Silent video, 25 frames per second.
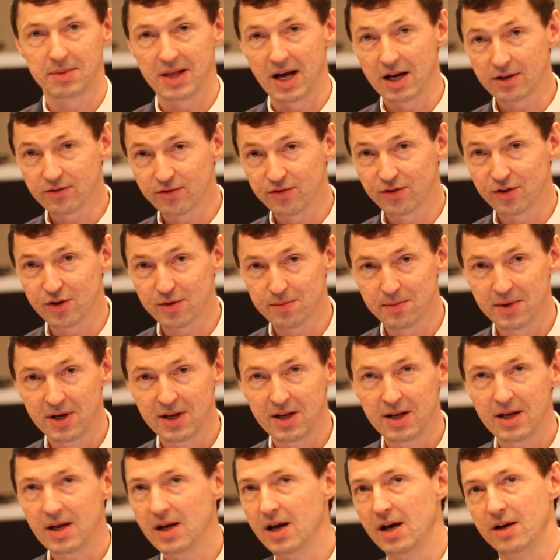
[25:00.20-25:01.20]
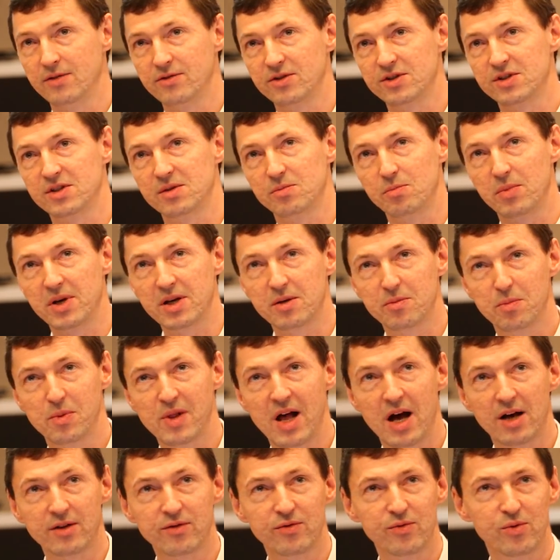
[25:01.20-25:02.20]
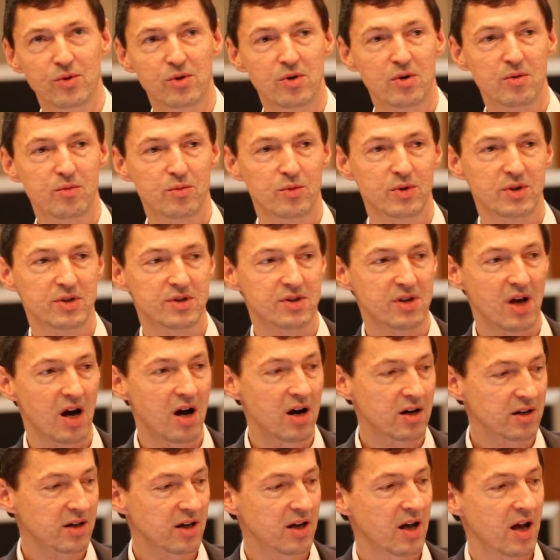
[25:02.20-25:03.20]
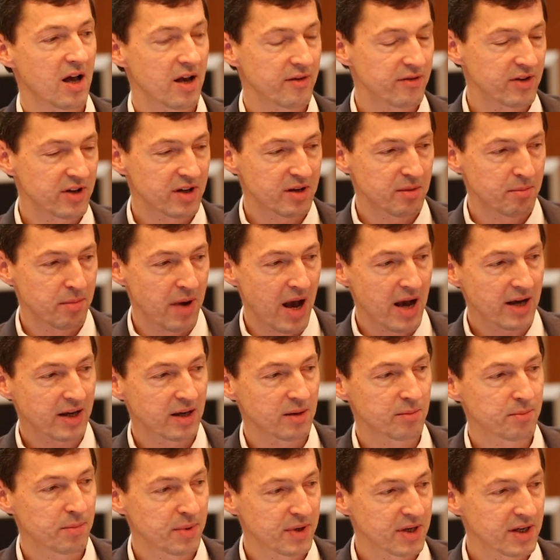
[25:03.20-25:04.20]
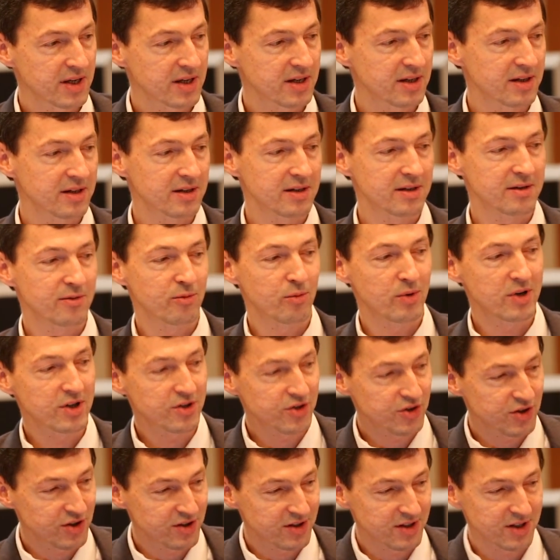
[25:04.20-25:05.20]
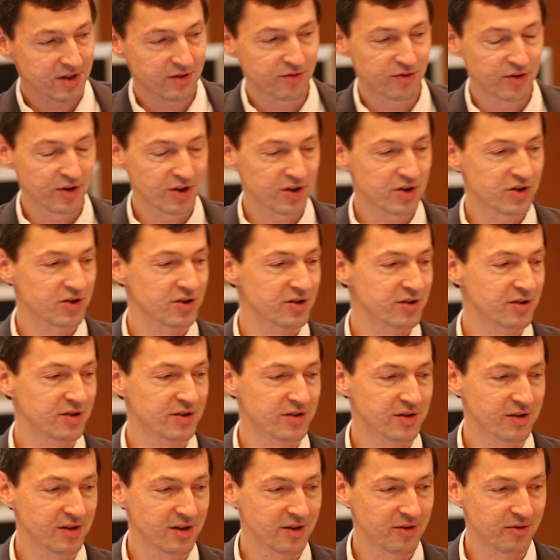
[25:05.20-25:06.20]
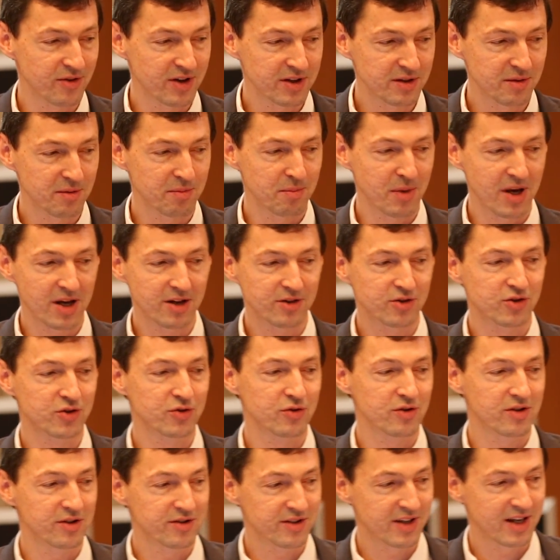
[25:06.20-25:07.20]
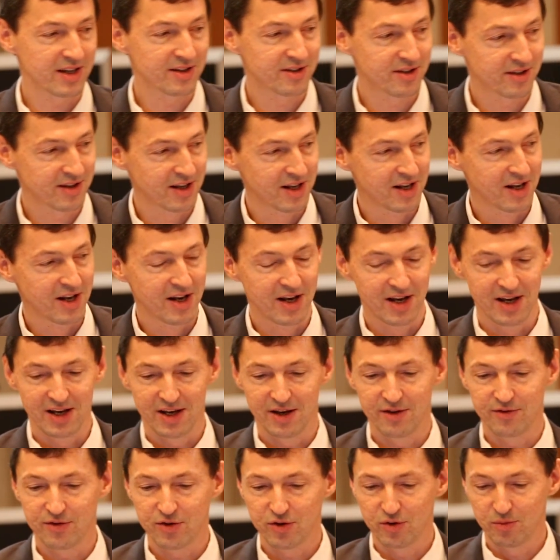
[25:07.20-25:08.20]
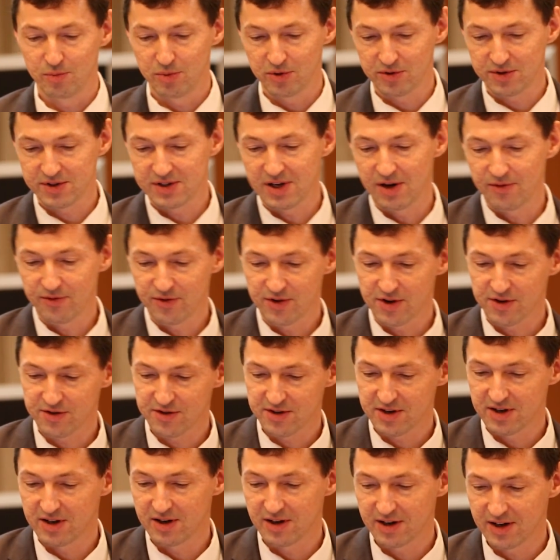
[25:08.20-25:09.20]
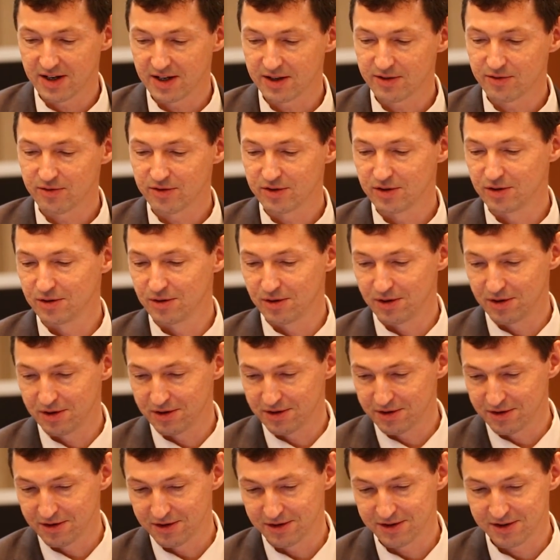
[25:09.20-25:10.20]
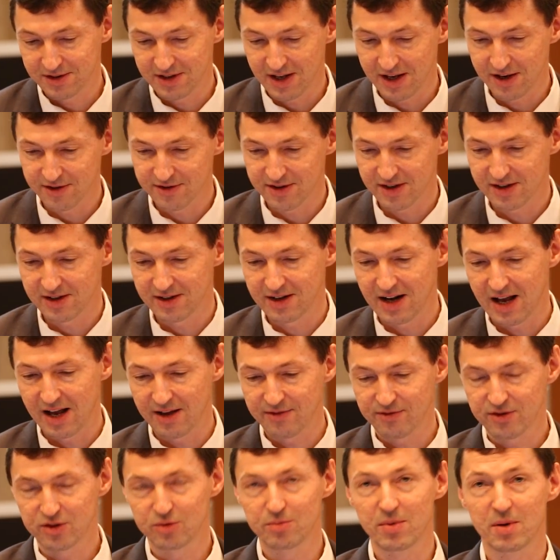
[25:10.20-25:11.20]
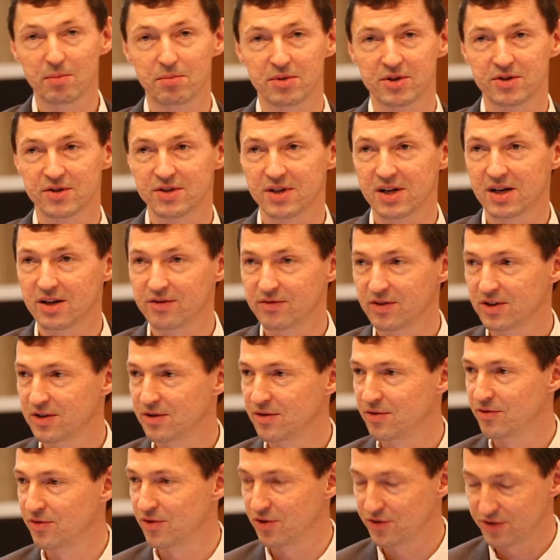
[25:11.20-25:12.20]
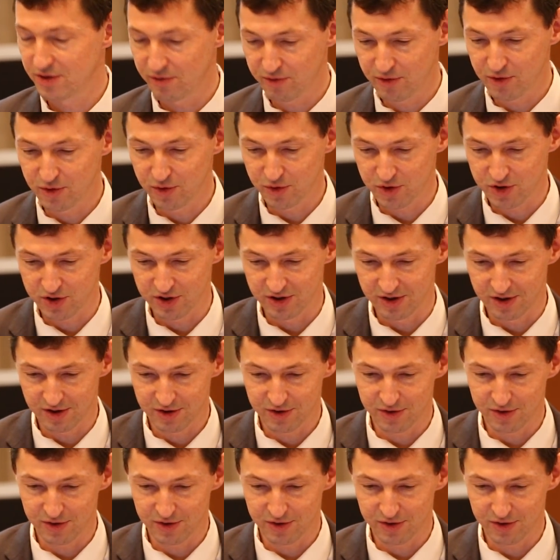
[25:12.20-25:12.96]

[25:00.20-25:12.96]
Platform. And this is a big platform with archiving, backupping, versioning features that make sure that if you put something there, it will stay there and will be preserved for the future.